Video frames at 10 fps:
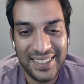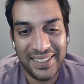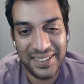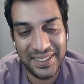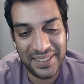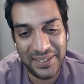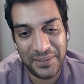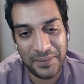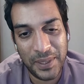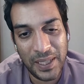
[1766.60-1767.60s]

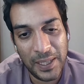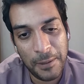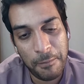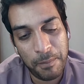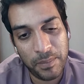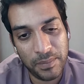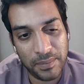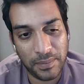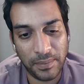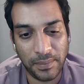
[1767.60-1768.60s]

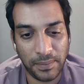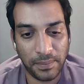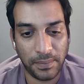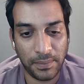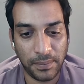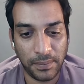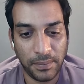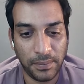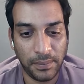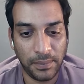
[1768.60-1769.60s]

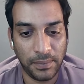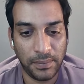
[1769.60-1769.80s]
This person isn't speaking.